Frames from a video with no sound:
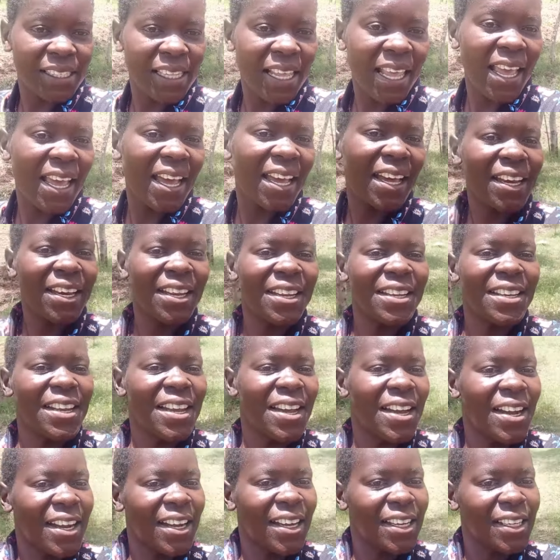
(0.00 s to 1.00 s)
they are in
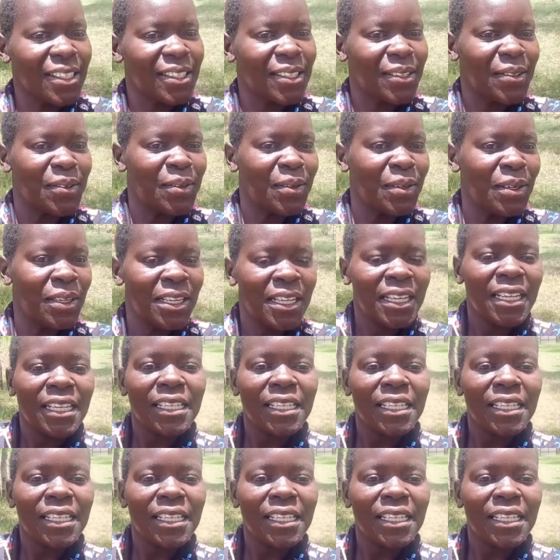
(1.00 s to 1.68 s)
high school.